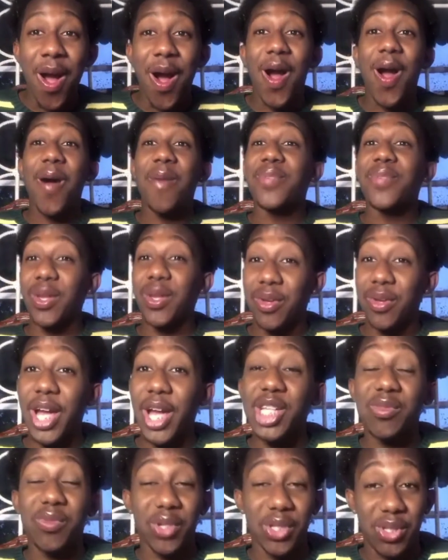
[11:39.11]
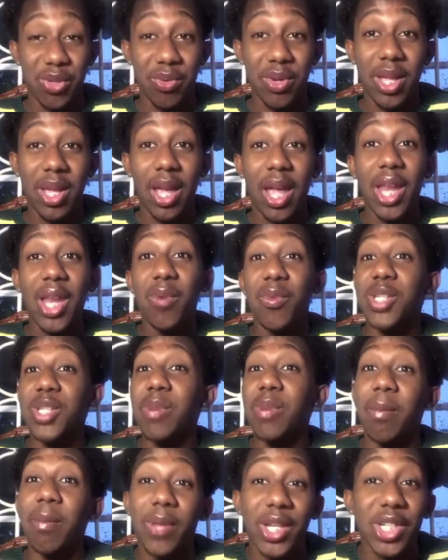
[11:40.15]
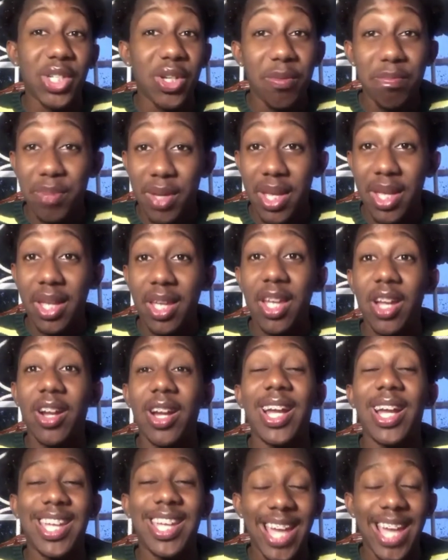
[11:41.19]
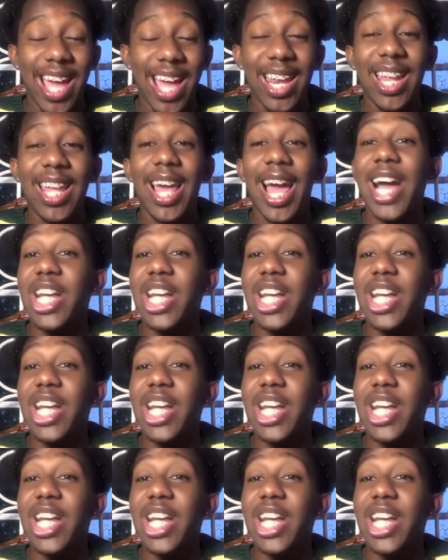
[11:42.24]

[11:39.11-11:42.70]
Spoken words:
Thank you guys for tuning in. It was my pleasure being here again,